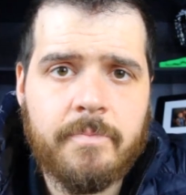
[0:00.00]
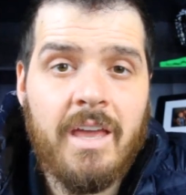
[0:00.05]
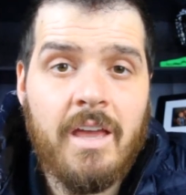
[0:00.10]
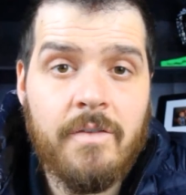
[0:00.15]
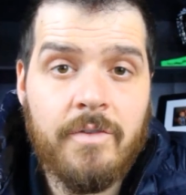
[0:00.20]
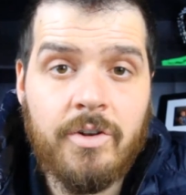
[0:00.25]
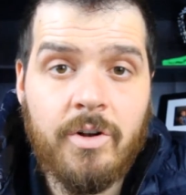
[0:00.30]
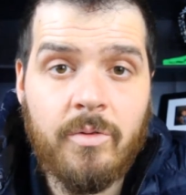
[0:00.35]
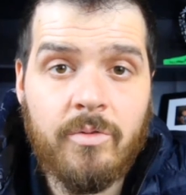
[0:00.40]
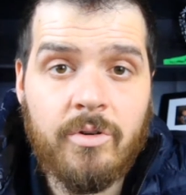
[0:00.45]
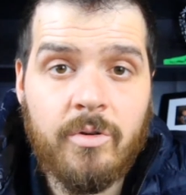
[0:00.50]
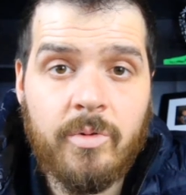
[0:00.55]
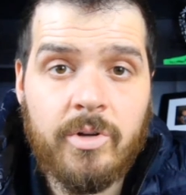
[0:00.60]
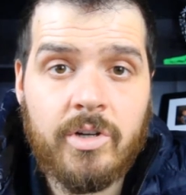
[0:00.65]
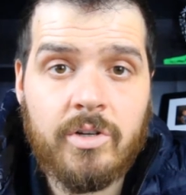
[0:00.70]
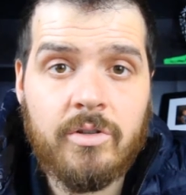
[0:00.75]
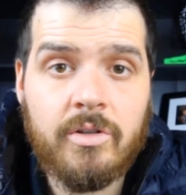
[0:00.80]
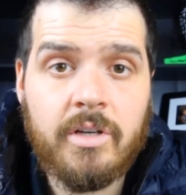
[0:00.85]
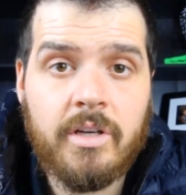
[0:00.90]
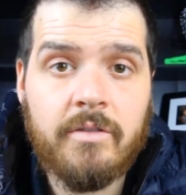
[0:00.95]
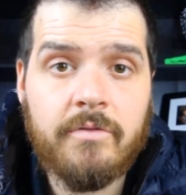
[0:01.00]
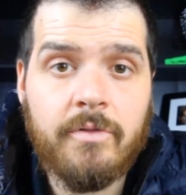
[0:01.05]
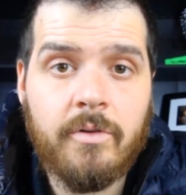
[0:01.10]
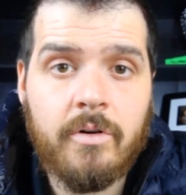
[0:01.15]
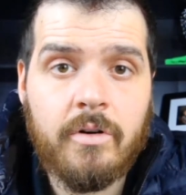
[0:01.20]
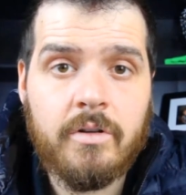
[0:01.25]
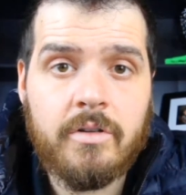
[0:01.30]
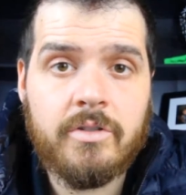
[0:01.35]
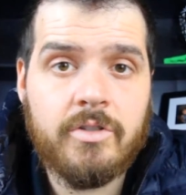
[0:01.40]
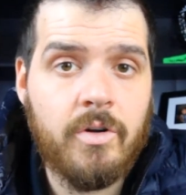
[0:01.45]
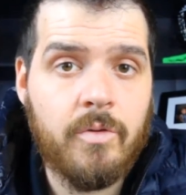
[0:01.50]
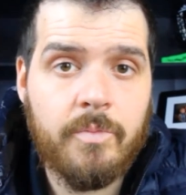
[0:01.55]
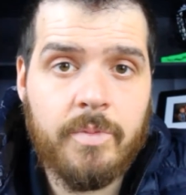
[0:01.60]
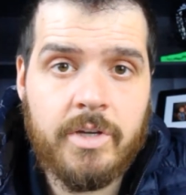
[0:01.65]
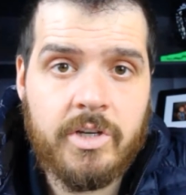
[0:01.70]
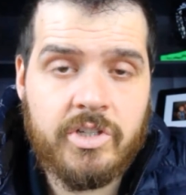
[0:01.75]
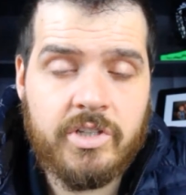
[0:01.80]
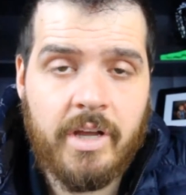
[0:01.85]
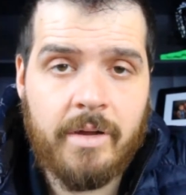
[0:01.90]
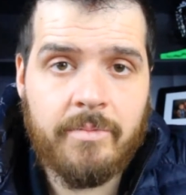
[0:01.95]
If you don't know what you're looking for, don't
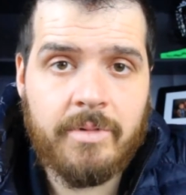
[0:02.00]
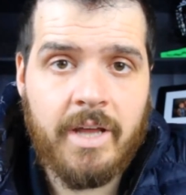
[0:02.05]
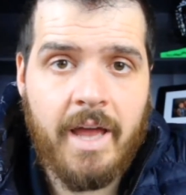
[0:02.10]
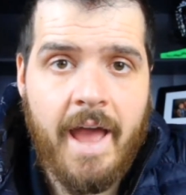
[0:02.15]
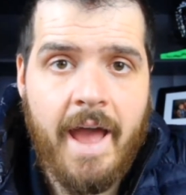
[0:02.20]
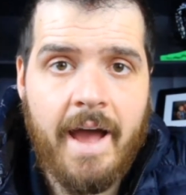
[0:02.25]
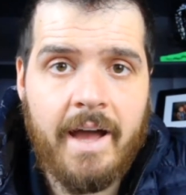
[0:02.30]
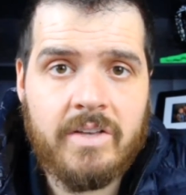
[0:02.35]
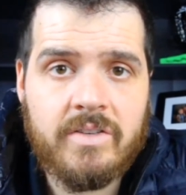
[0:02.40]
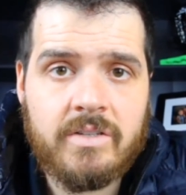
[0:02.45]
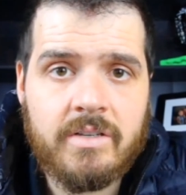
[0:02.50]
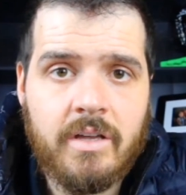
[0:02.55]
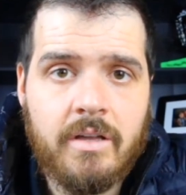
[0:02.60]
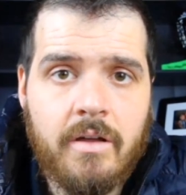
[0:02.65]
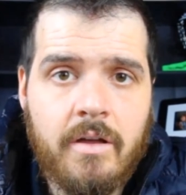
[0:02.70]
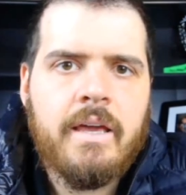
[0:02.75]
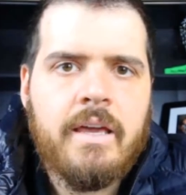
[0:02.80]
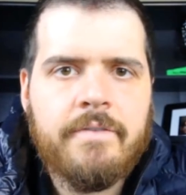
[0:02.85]
be ashamed to ask.